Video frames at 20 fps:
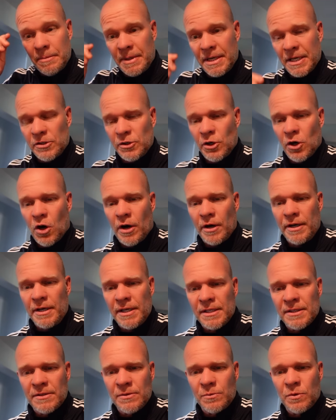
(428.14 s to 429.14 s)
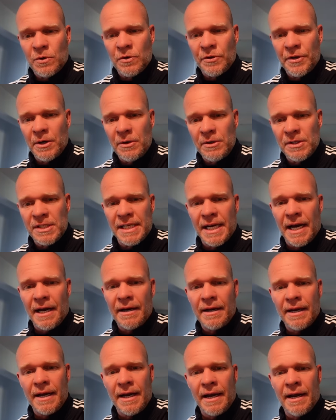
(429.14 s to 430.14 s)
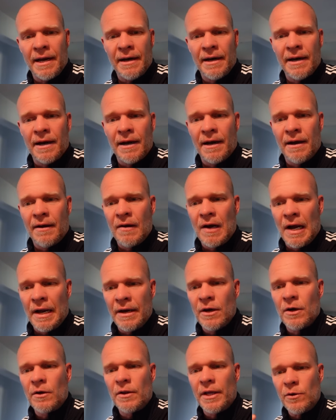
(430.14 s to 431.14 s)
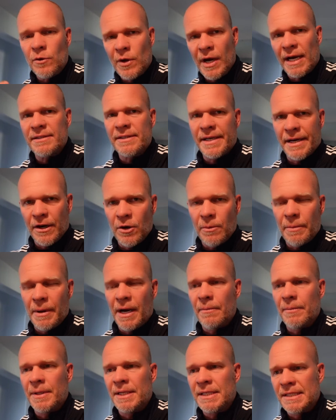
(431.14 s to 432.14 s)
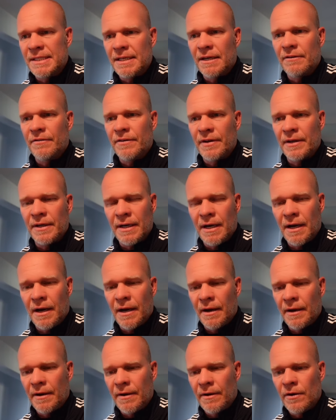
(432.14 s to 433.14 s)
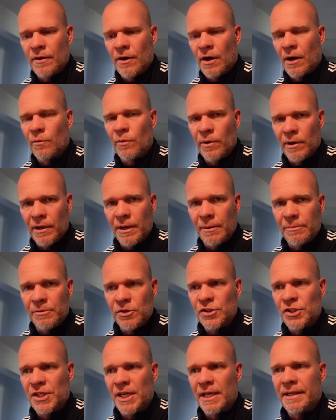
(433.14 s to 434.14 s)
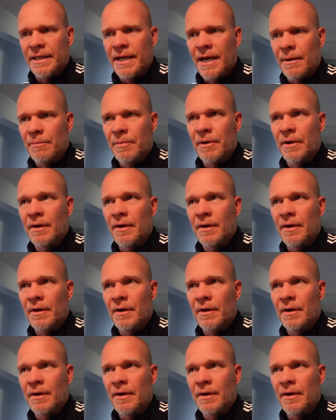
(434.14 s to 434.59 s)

because your audience will notice that, and I know that you guys care about me and stuff, and I, you know, I really appreciate that.